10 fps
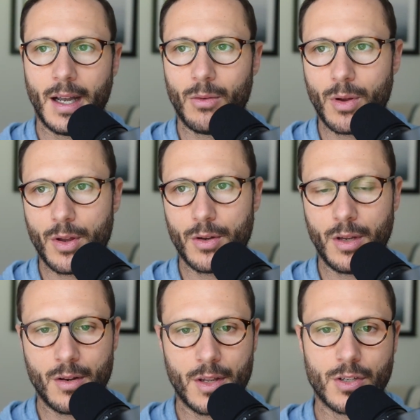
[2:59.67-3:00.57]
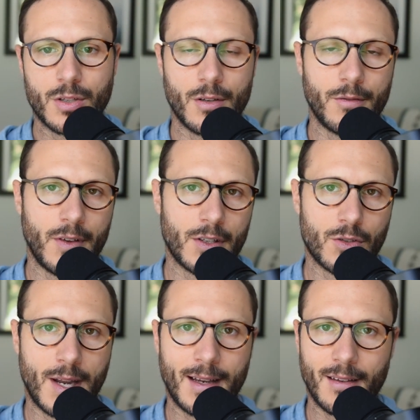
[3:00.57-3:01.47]
whether they should have
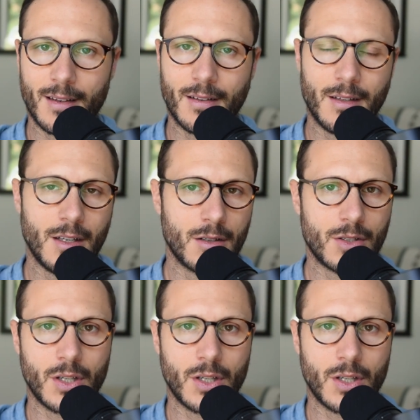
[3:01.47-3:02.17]
extracted years